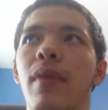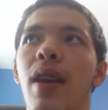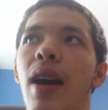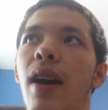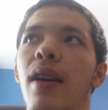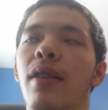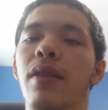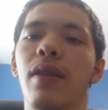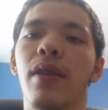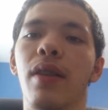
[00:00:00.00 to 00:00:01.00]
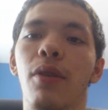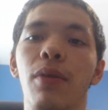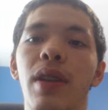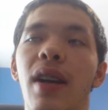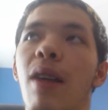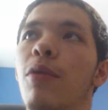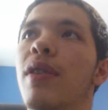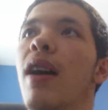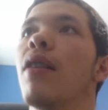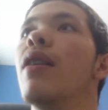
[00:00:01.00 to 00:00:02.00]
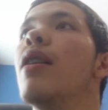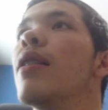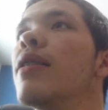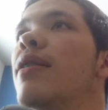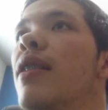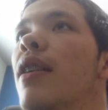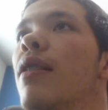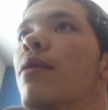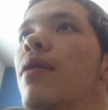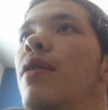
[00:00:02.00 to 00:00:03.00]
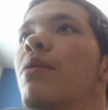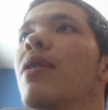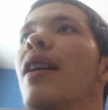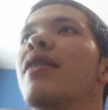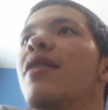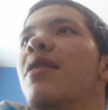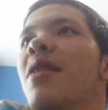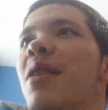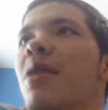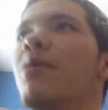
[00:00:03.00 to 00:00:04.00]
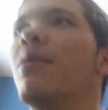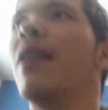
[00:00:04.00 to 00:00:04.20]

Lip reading: yeah. Only time will tell. Let's see. You would like to know